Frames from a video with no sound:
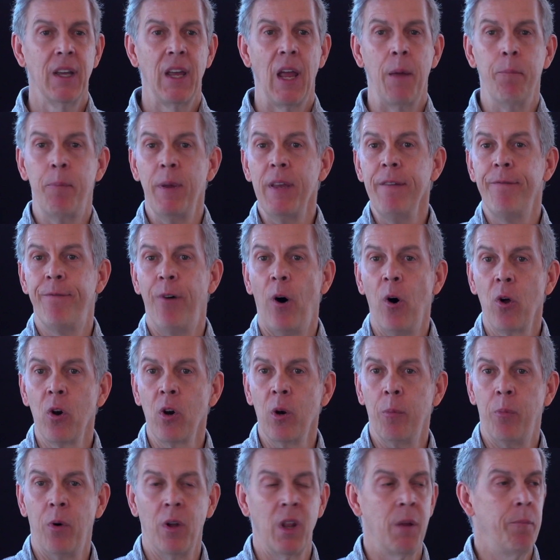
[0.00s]
and be
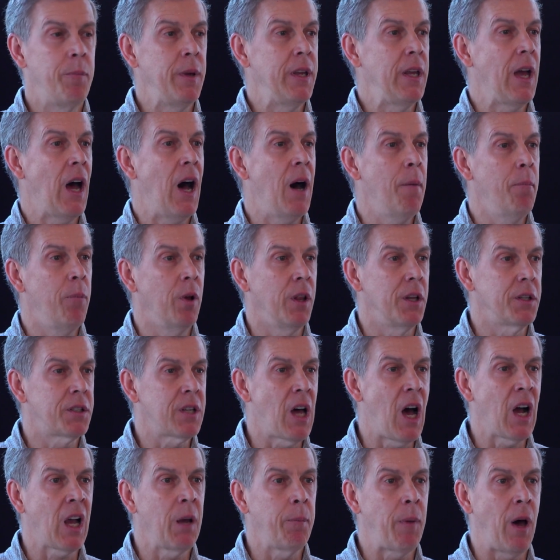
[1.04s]
vulnerable and be humble and
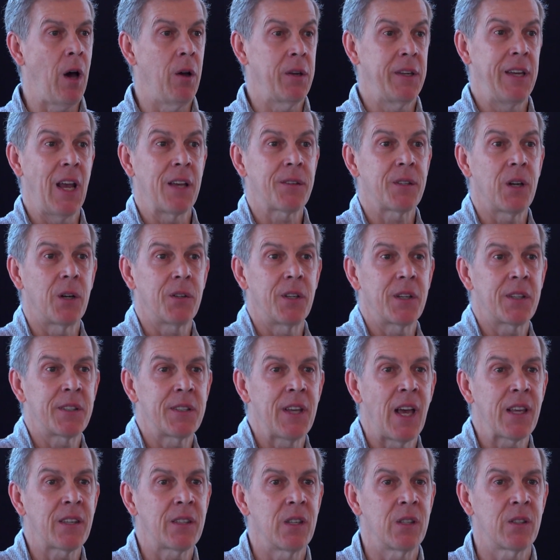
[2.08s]
talk about, yes, our
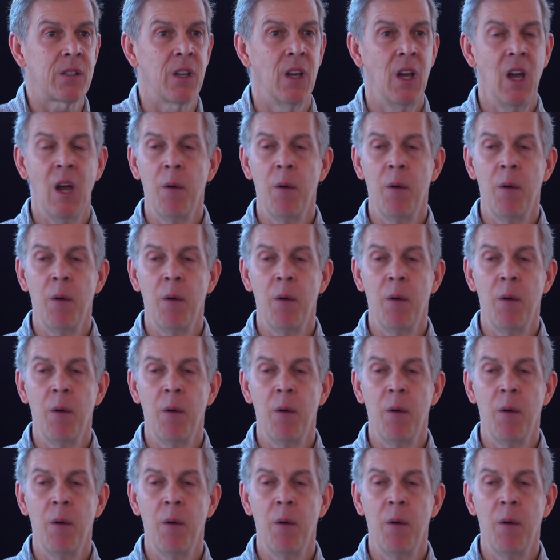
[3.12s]
successes,